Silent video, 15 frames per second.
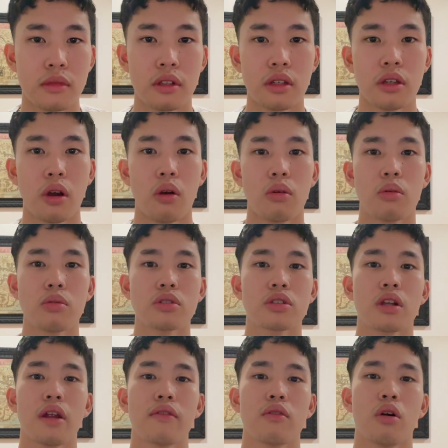Yo, what's
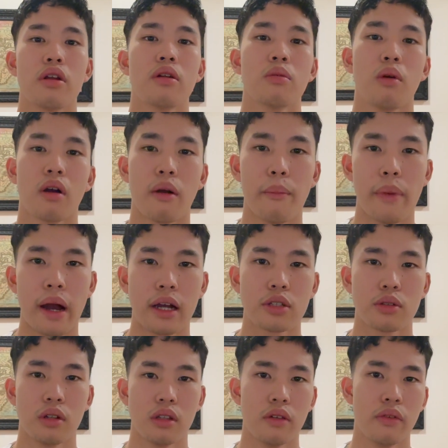good everyone? Welcome back
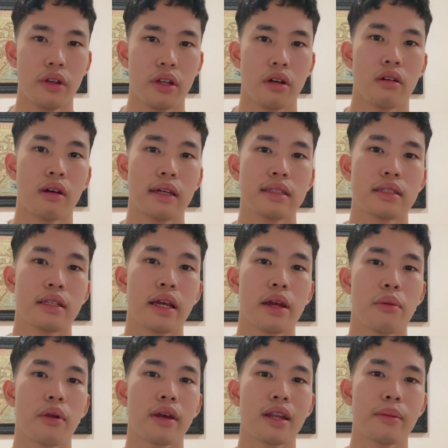to another video. And today
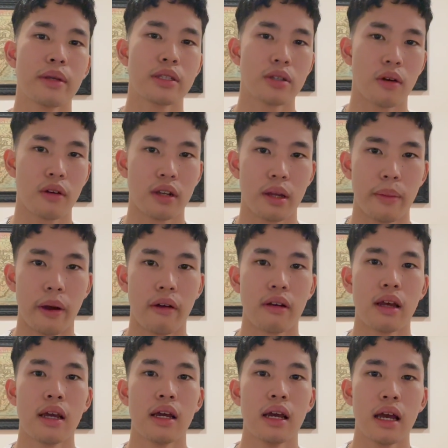we're going to be talking
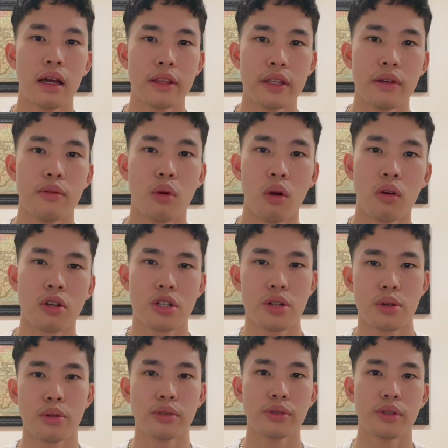about the raw
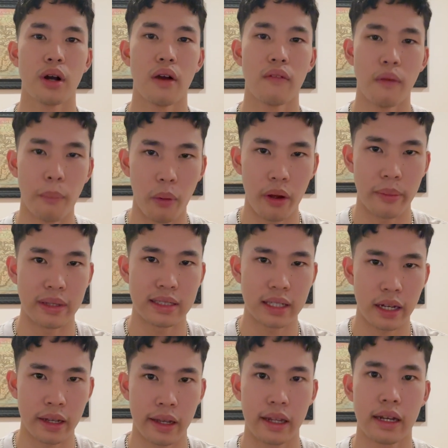truth of appointment
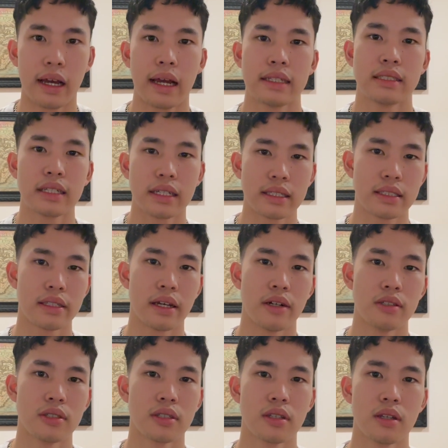setting in high ticket
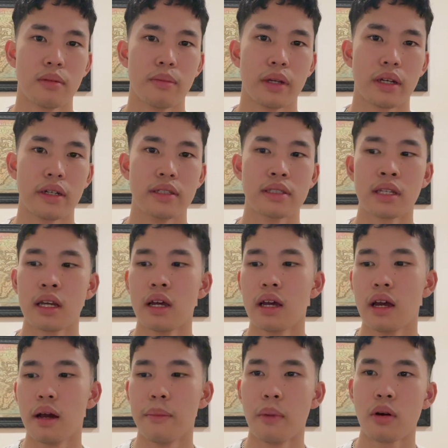sales. Because
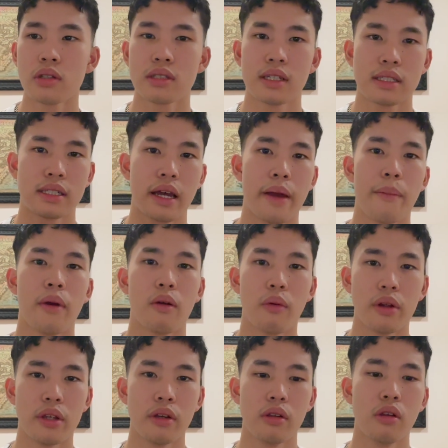most of the time
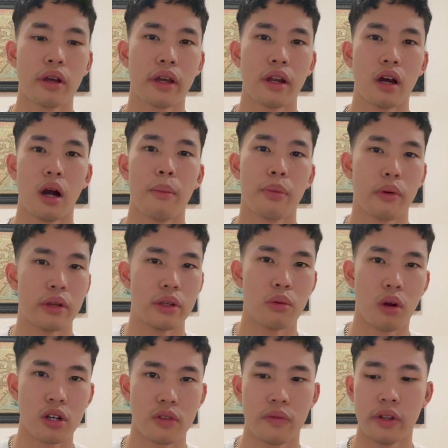when you look it up, when you
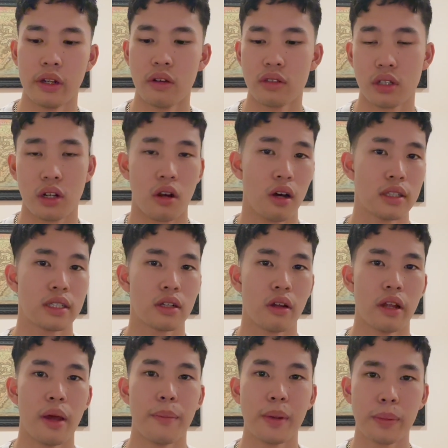watch videos and content on
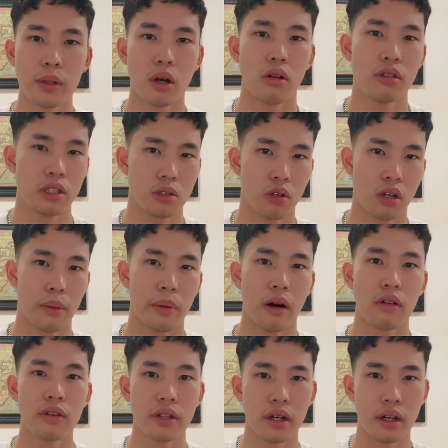it, people only talk
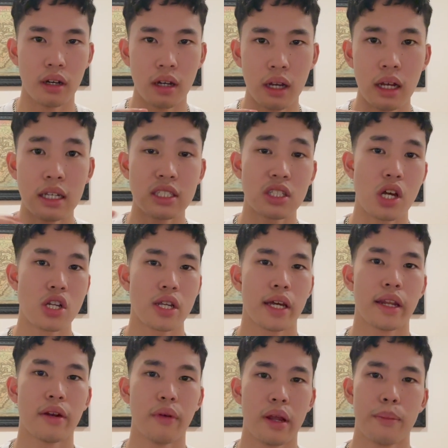about the sunshine
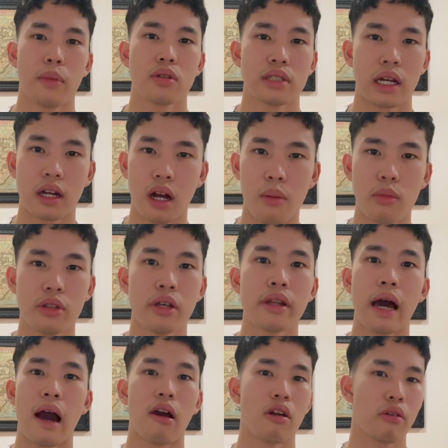and rainbows that come with it,
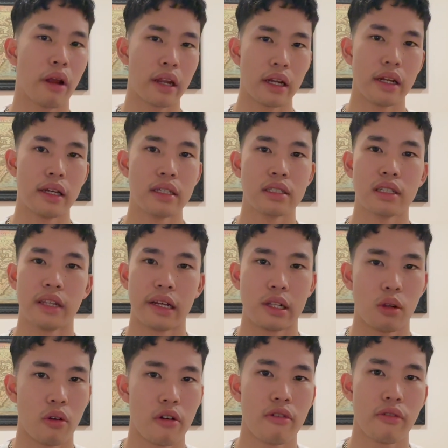how great it is, and they
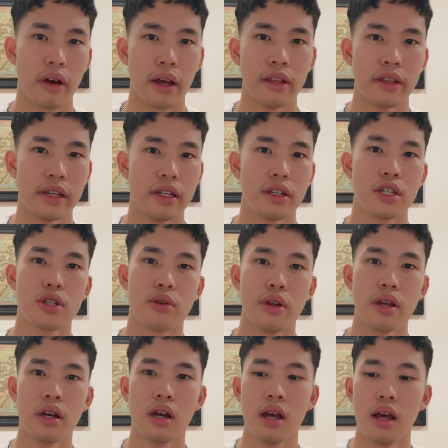glorify the
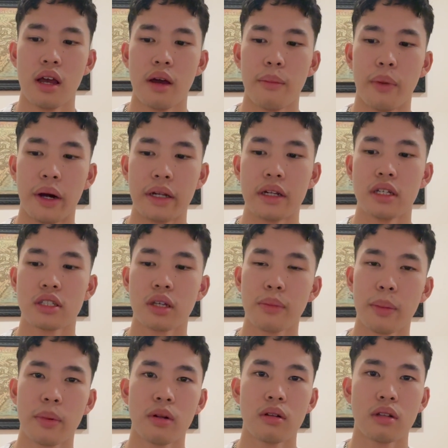industry. But
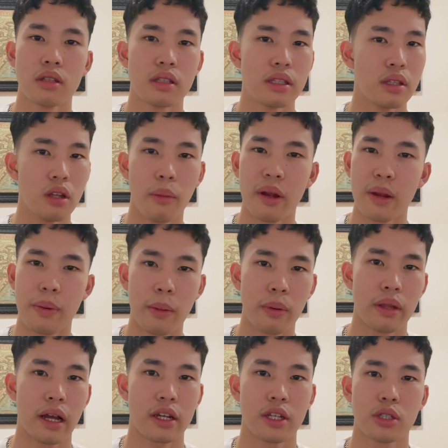not many
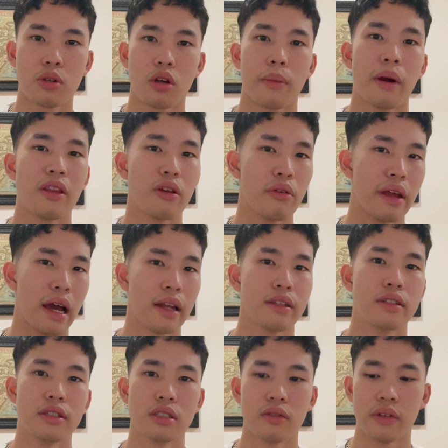people actually talk about the
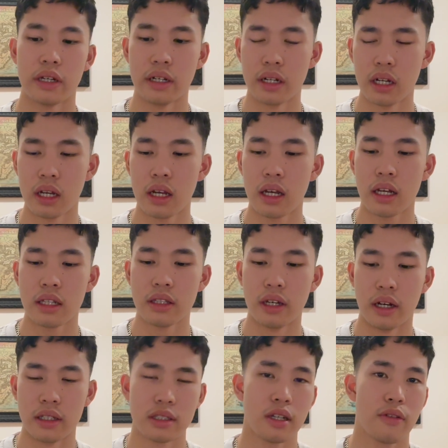realities of it,
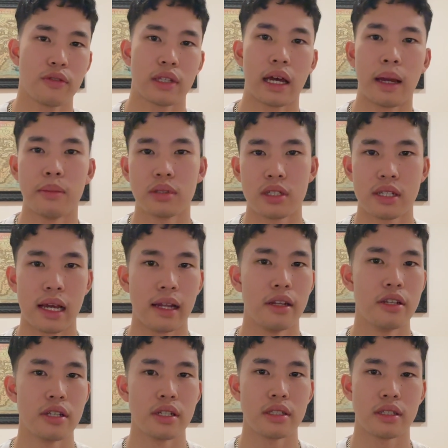the tough times, the
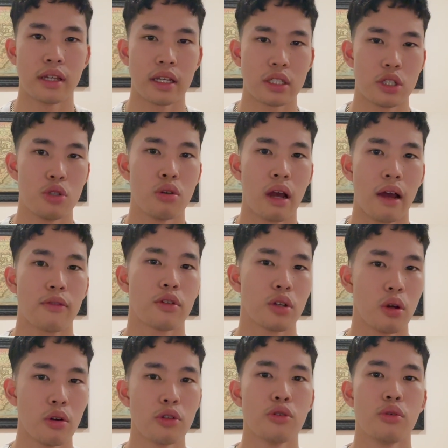challenges, the things you do have to
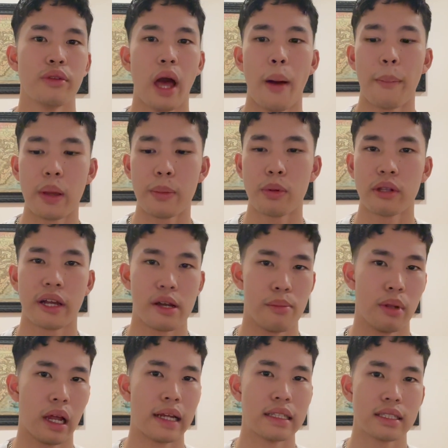go through that people get
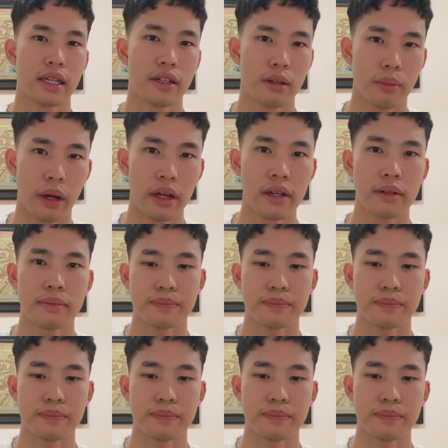blindsided by.